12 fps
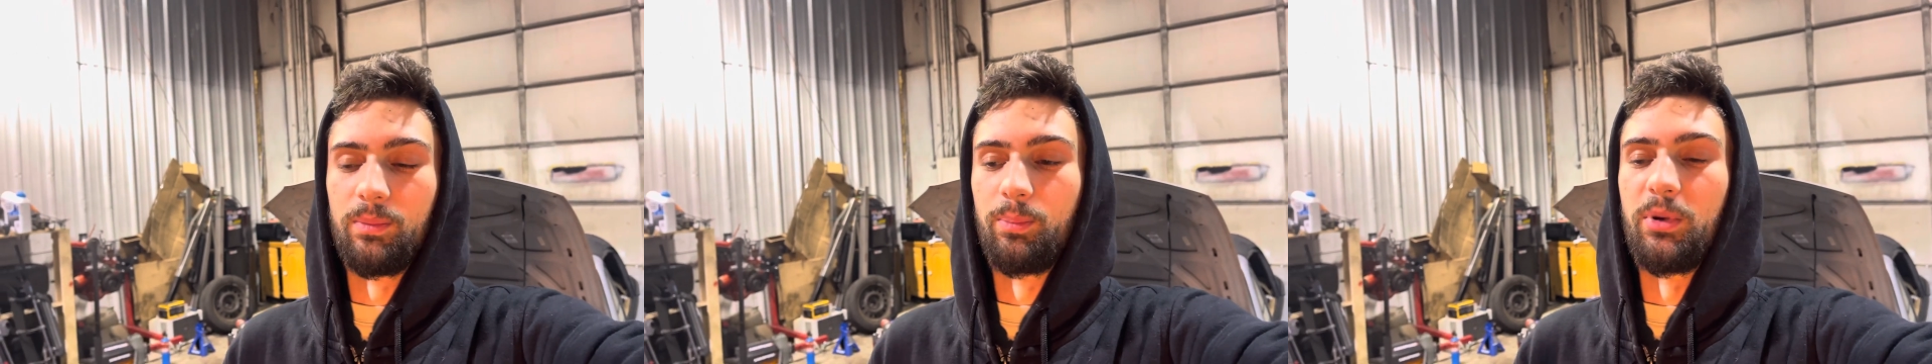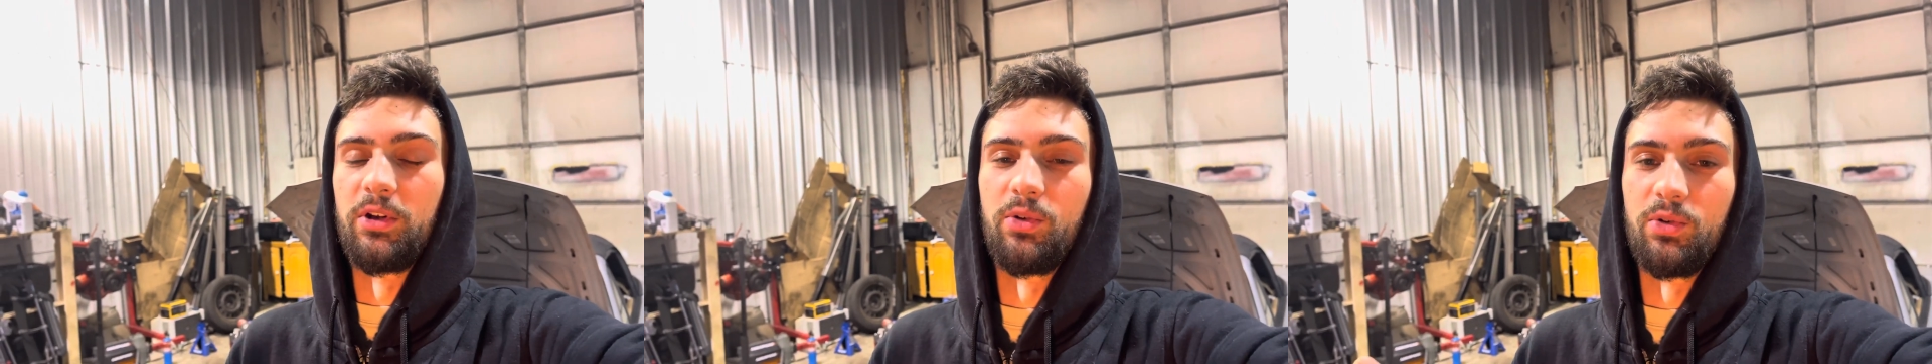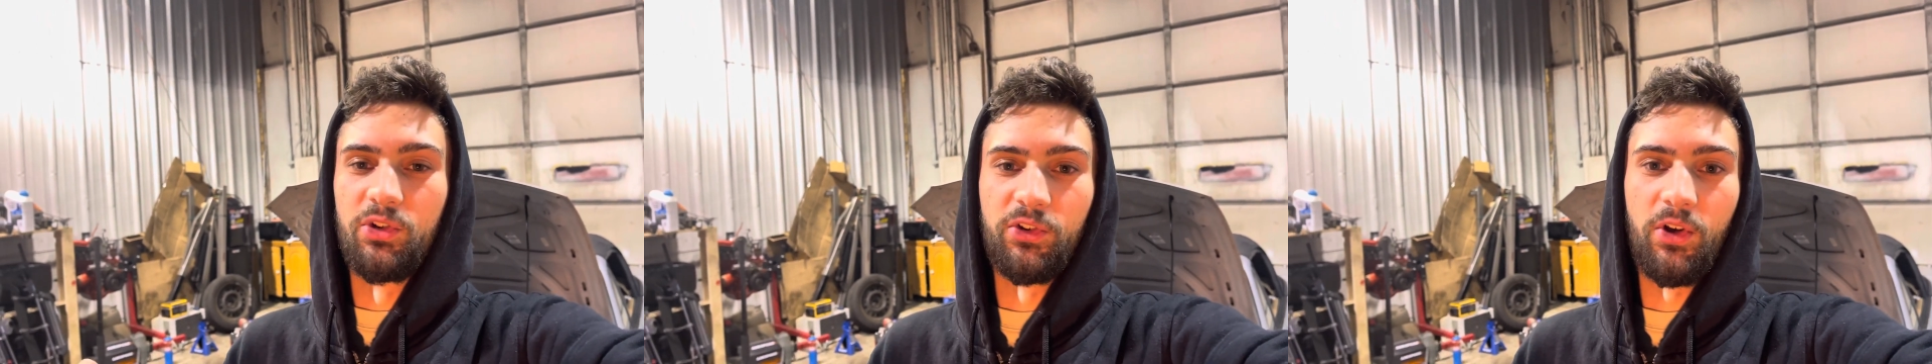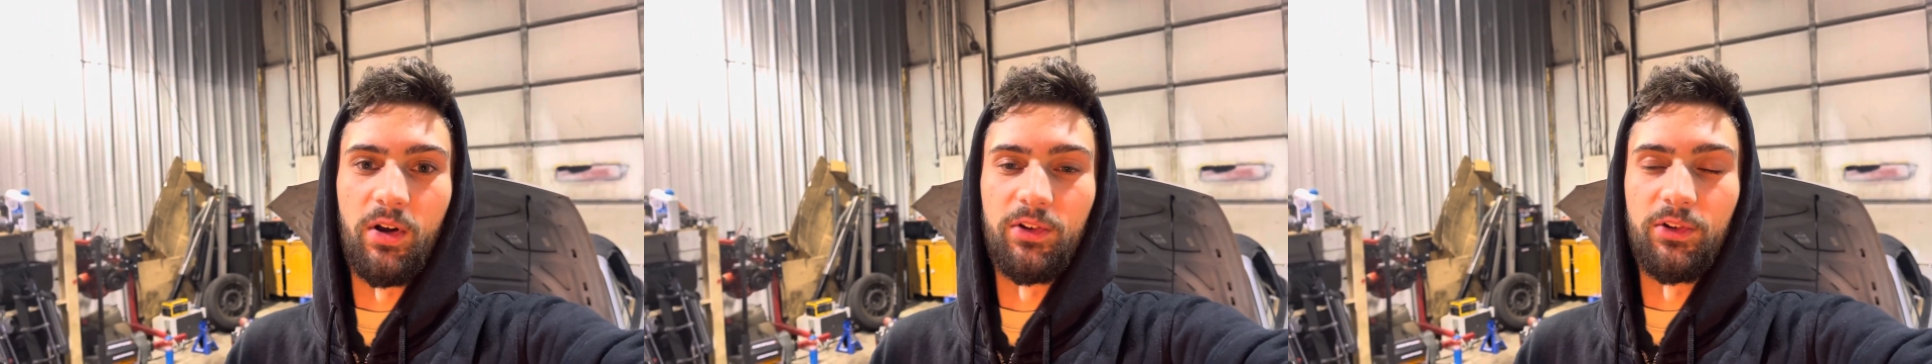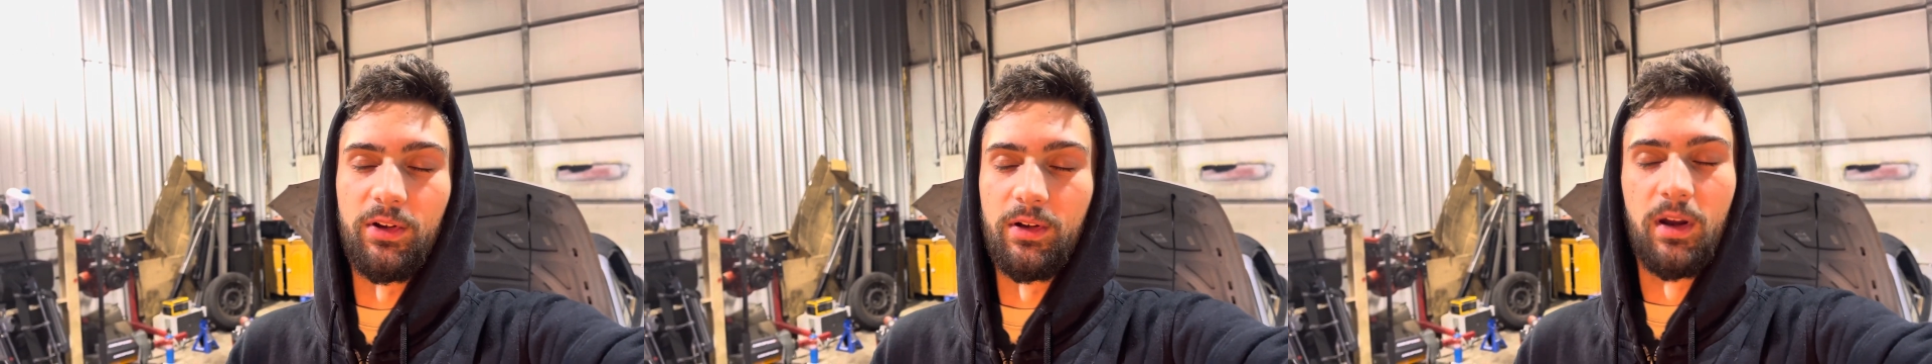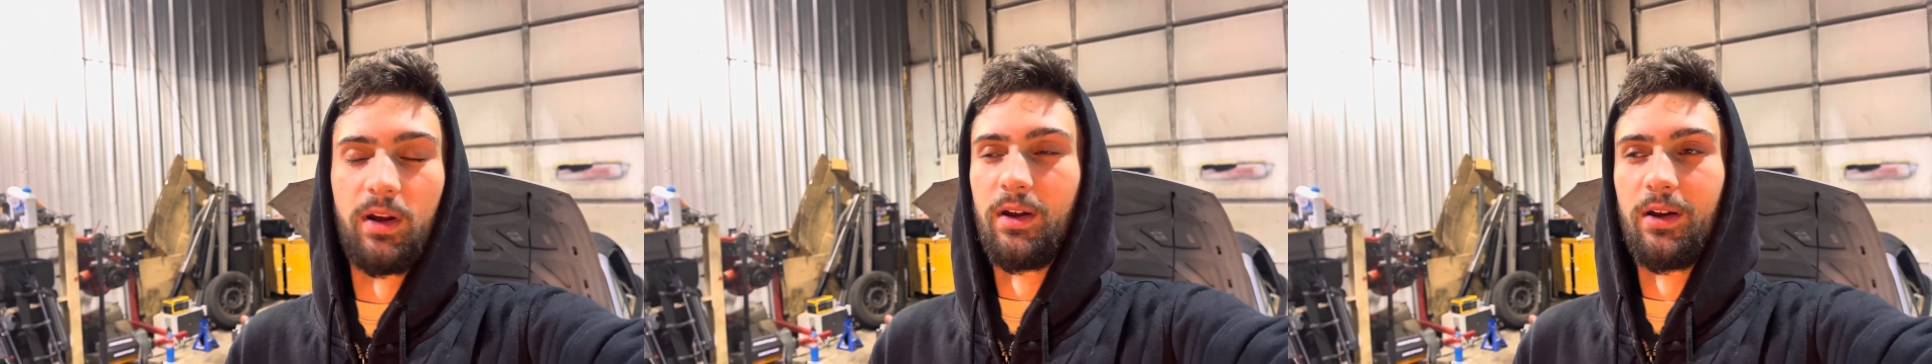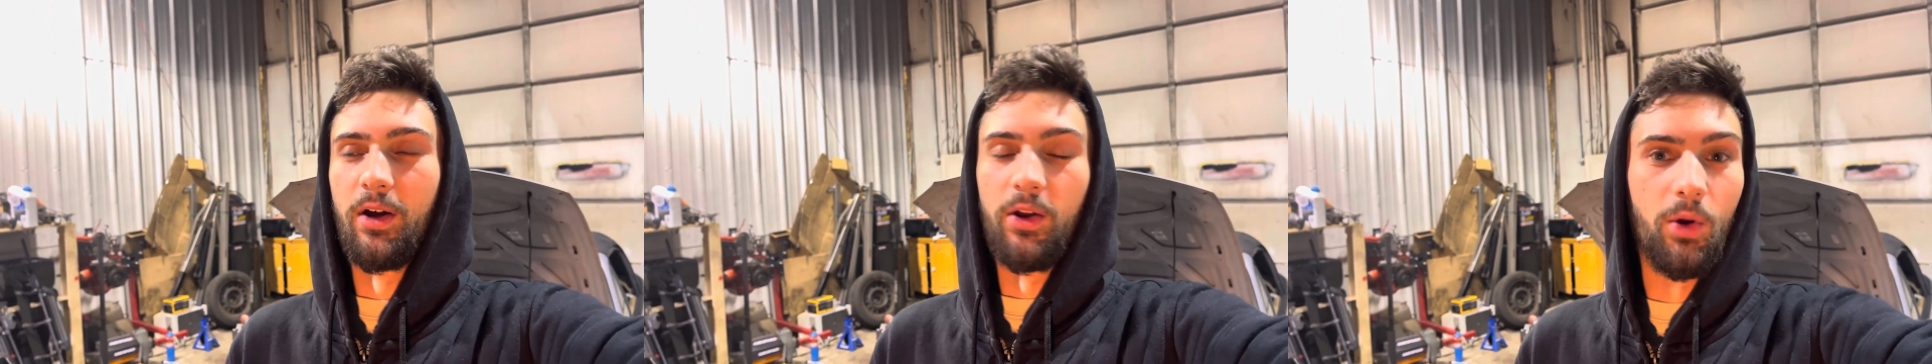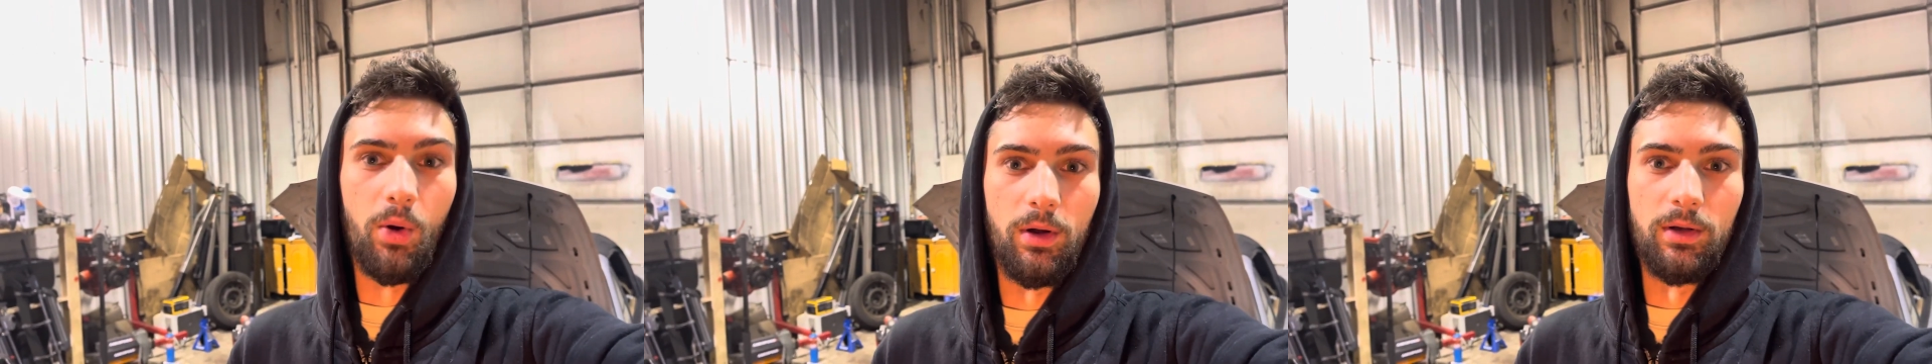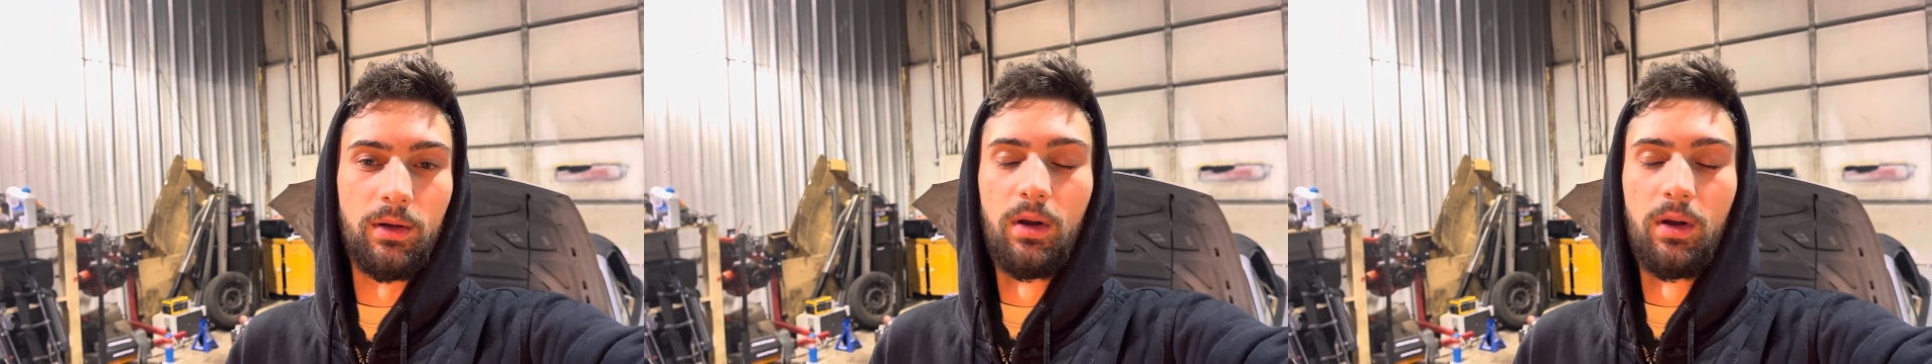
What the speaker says: Big, huge exhaust leak. Annoying.